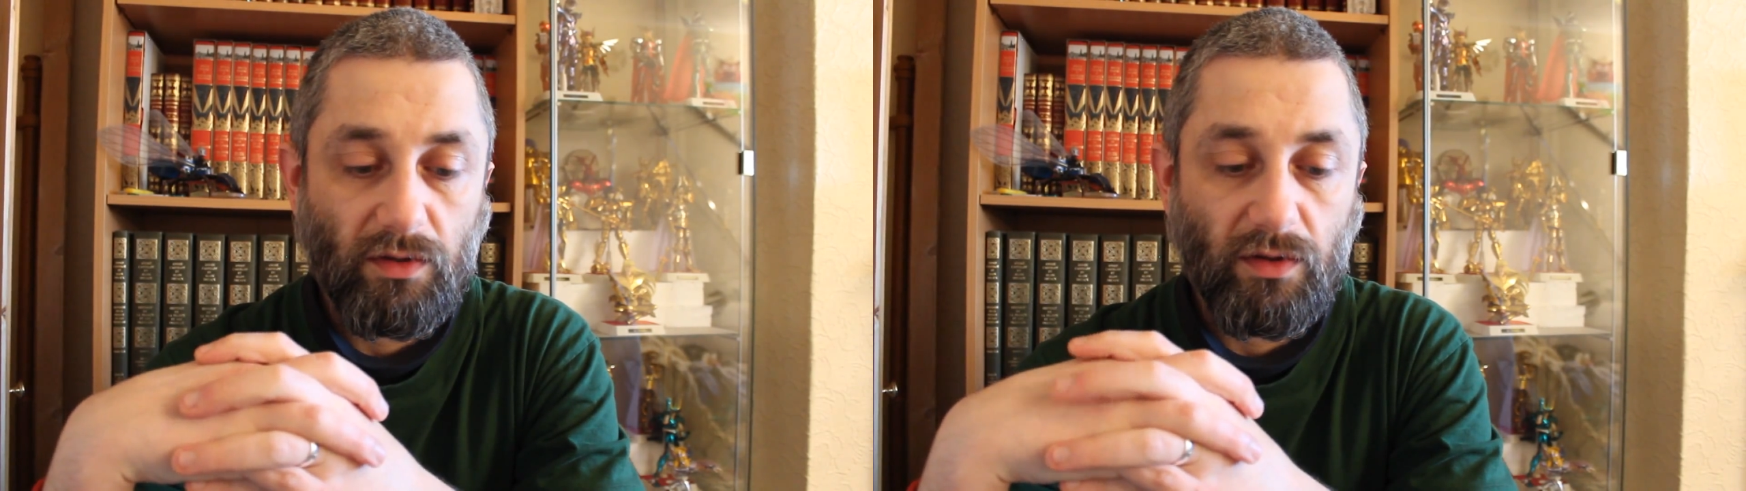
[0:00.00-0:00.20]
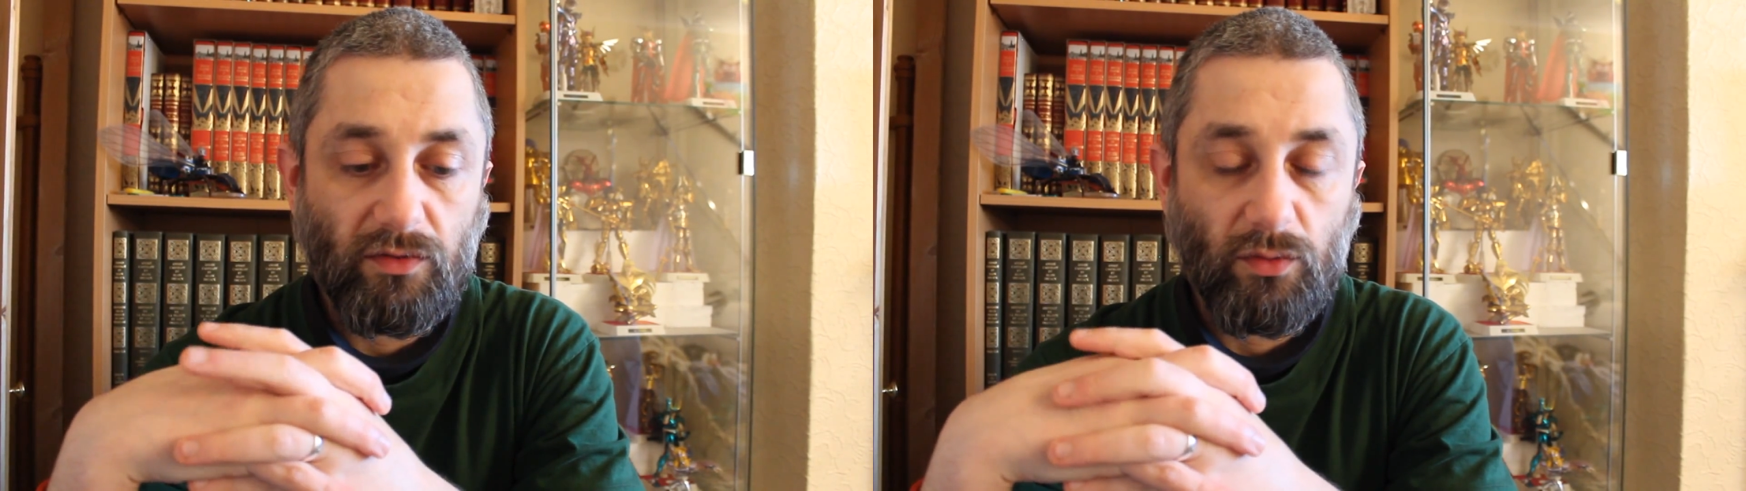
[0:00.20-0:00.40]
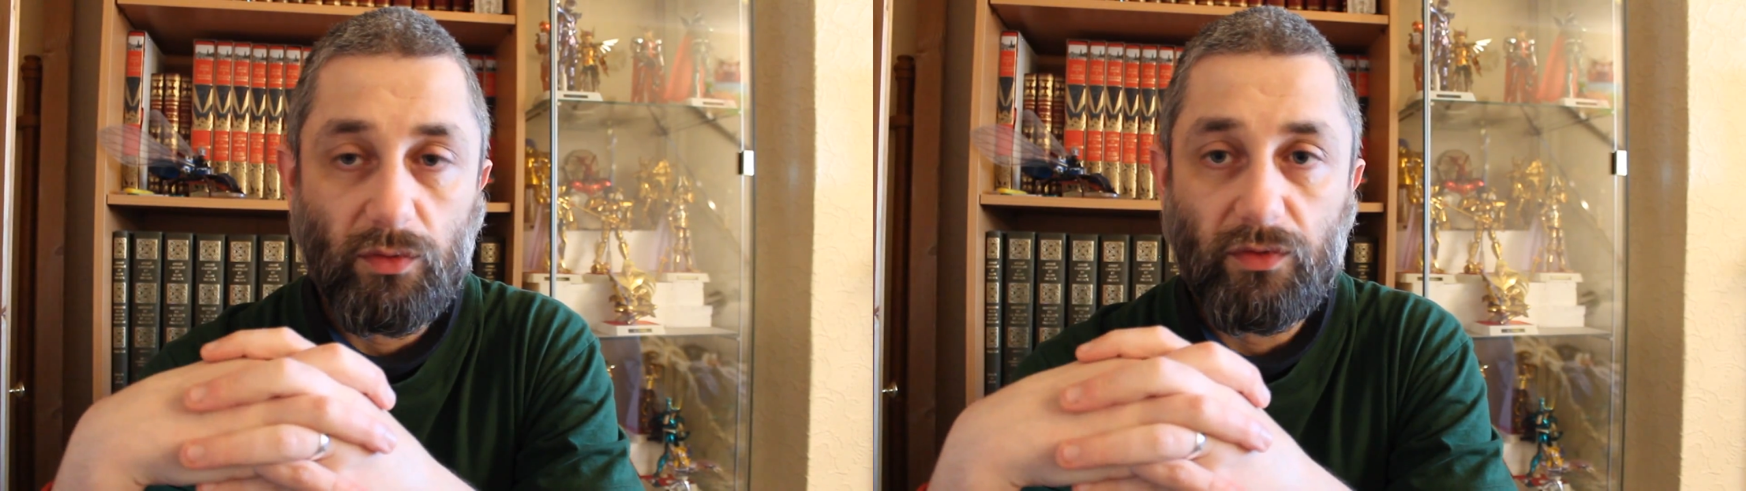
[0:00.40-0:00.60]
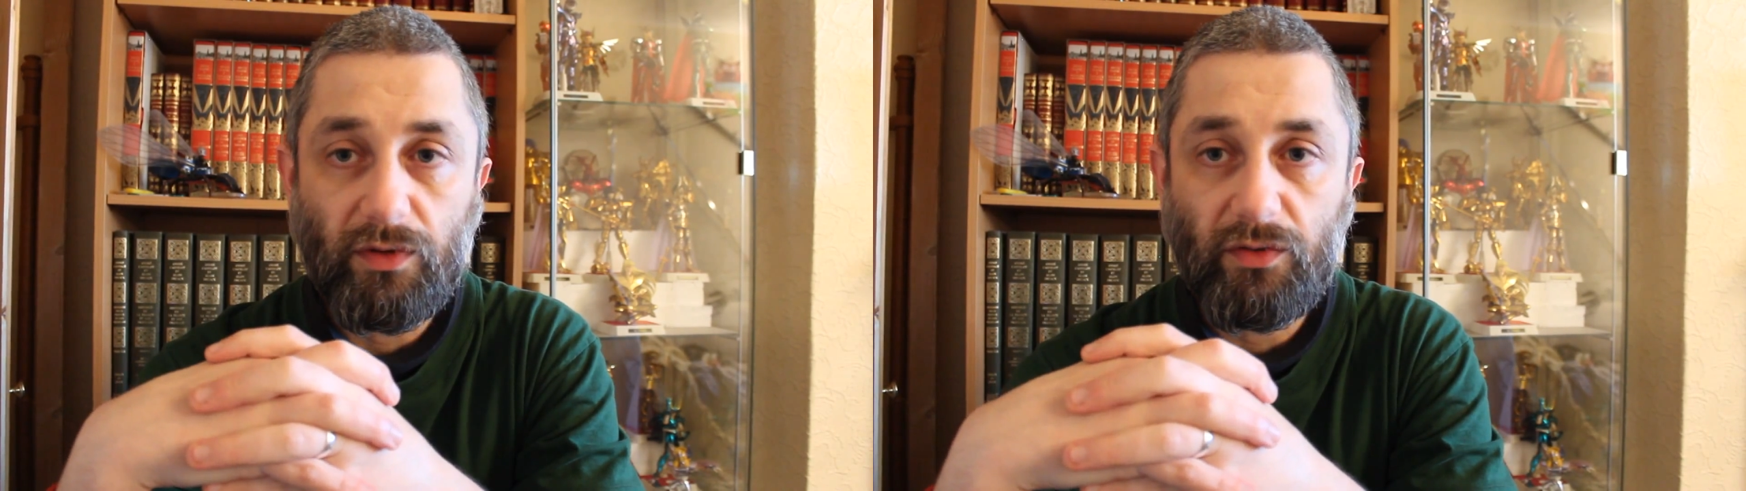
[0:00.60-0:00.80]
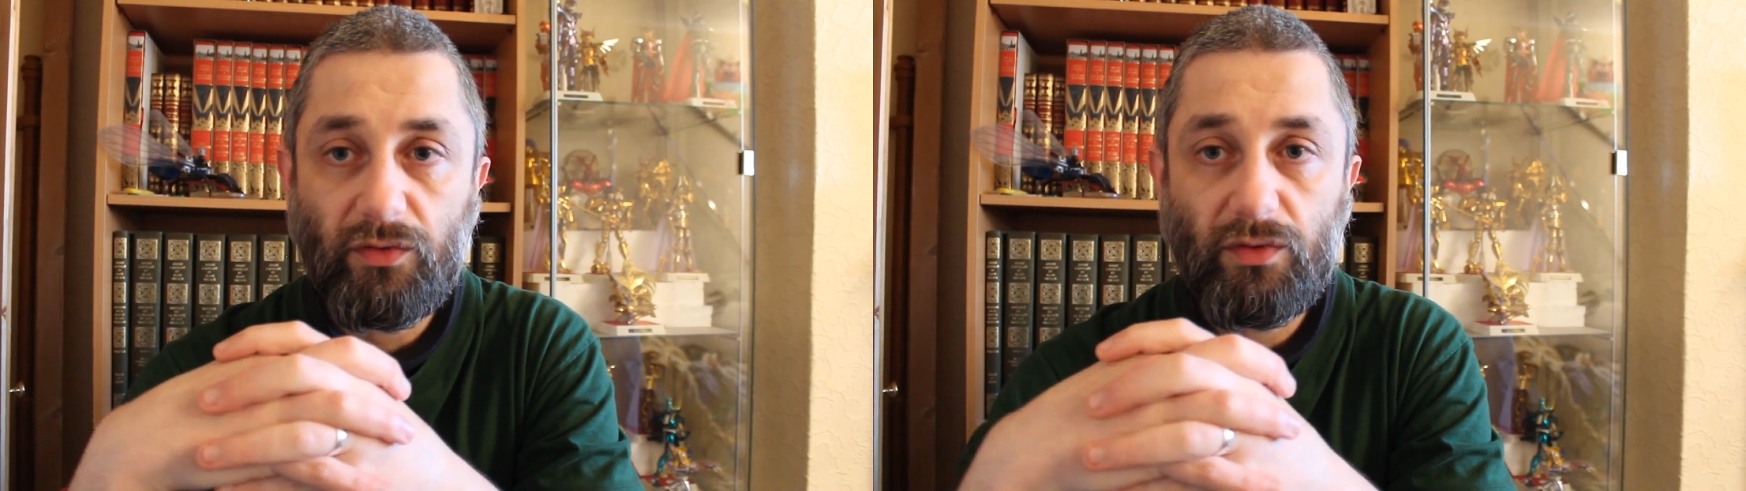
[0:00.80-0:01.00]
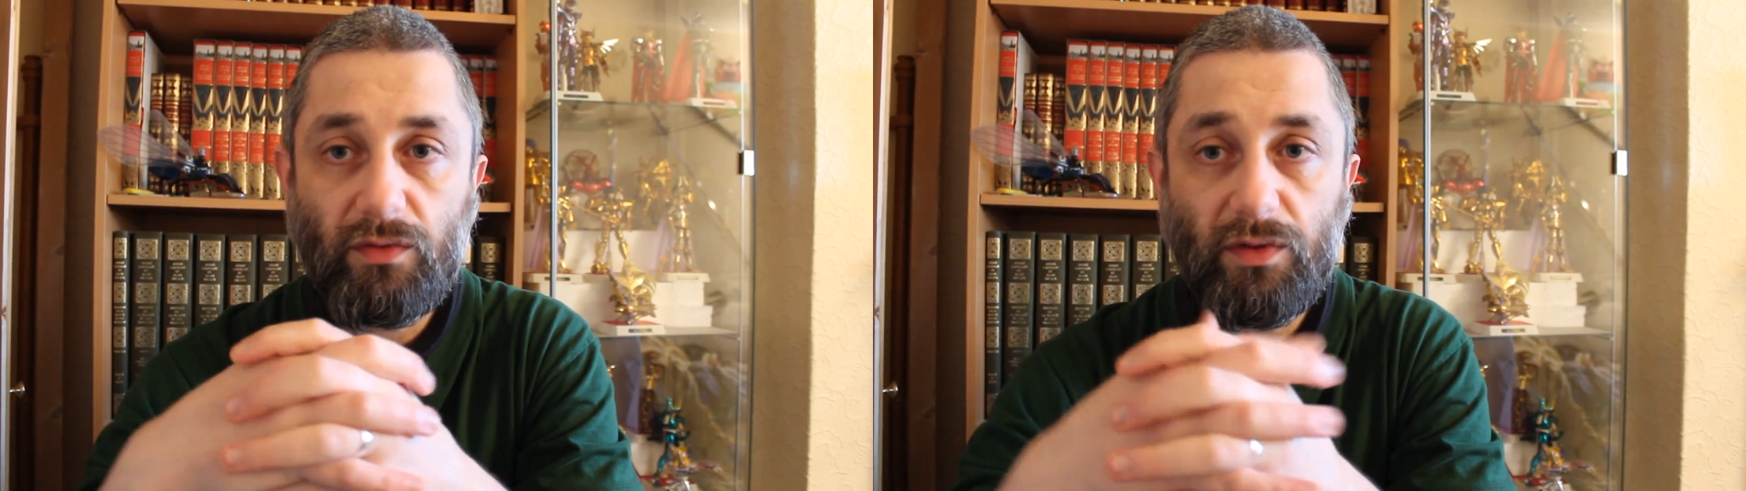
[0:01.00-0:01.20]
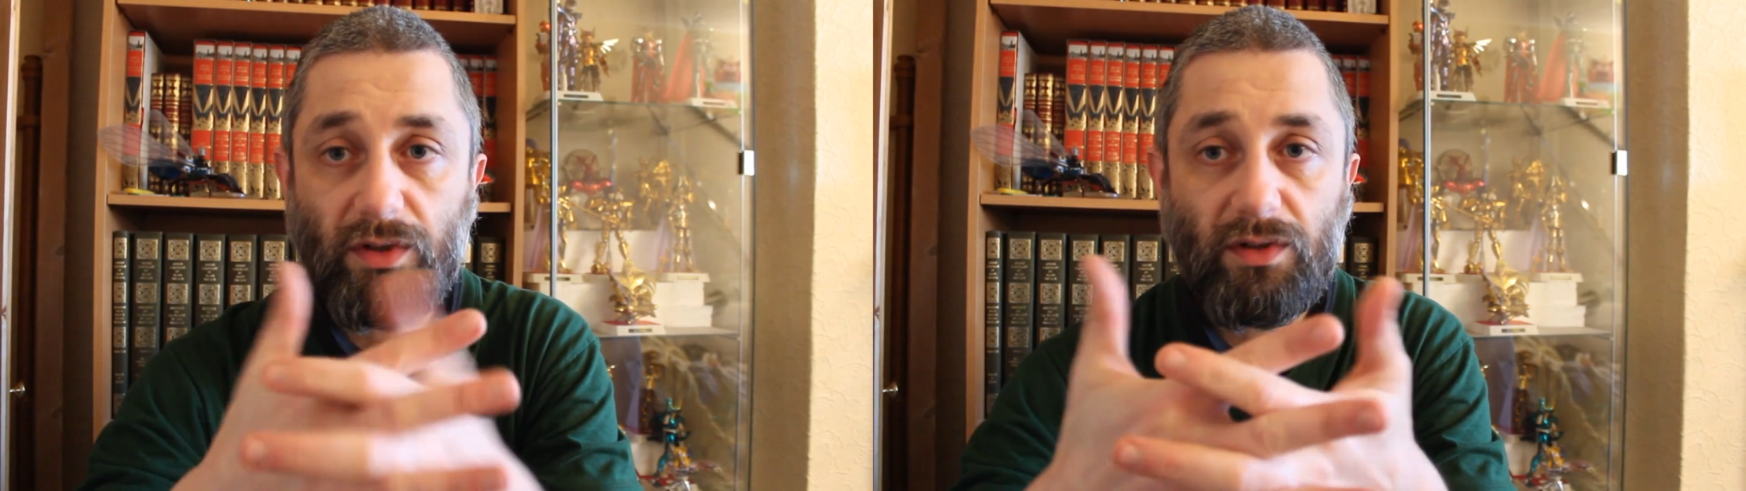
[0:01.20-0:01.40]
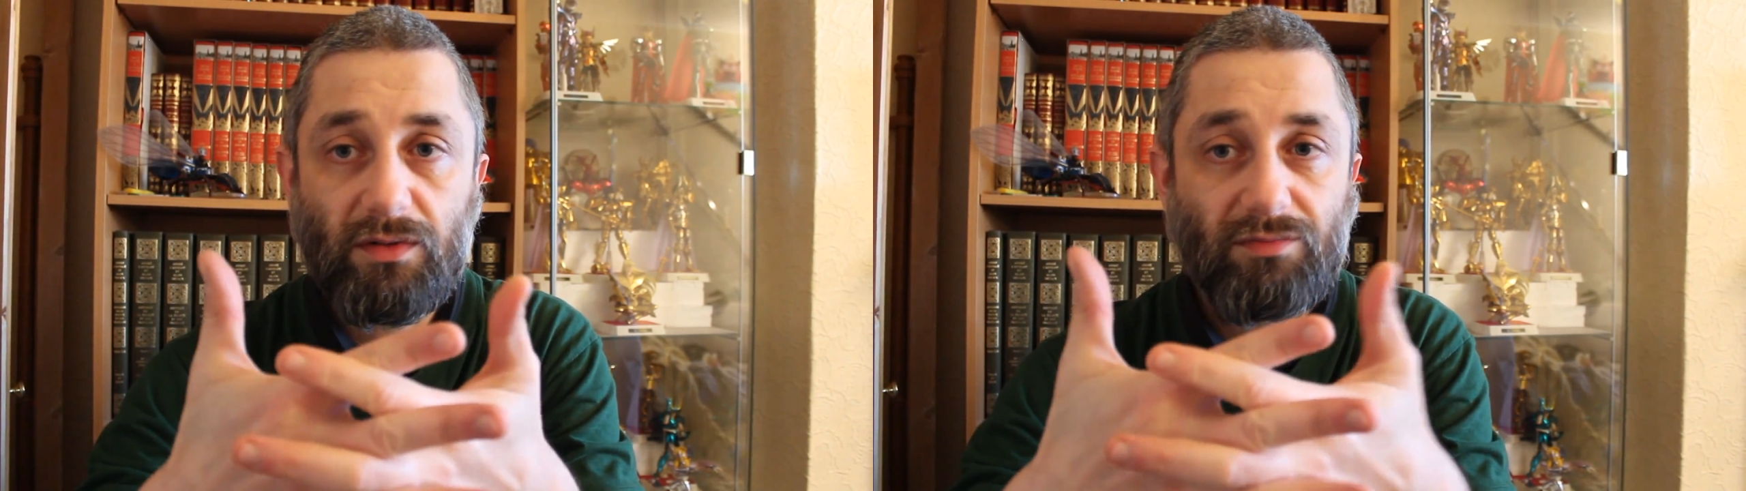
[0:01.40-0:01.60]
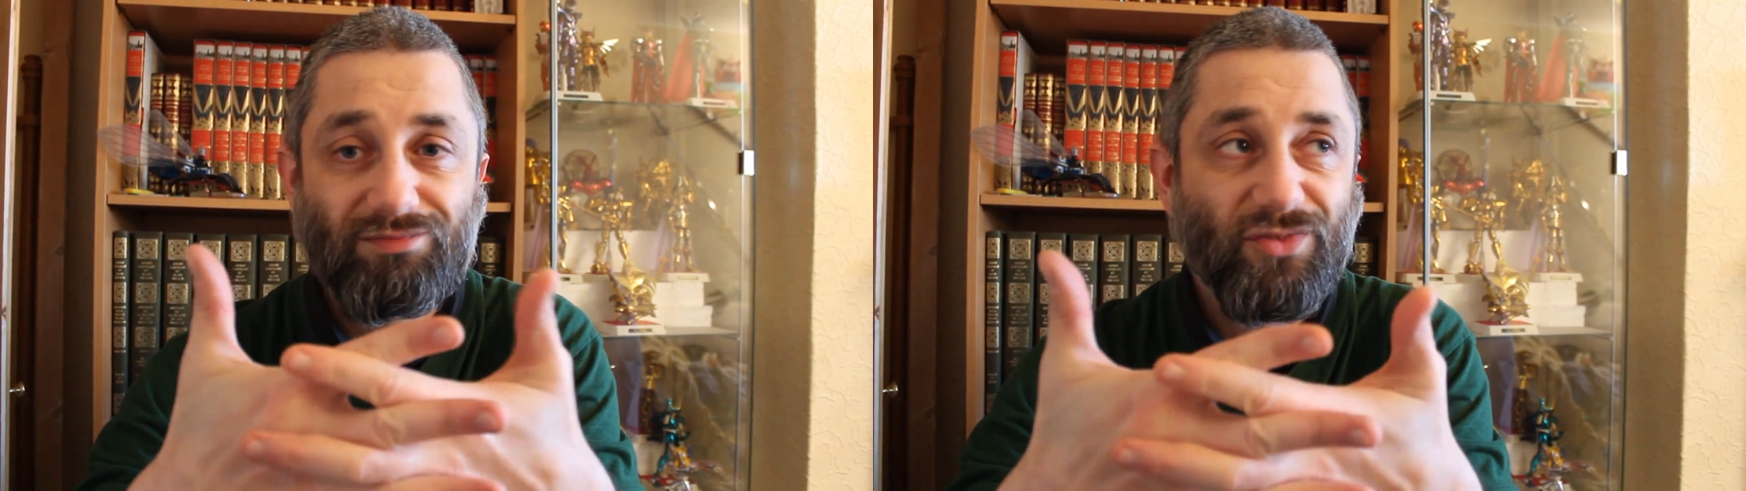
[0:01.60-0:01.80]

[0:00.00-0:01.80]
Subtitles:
it's always nice to sort of like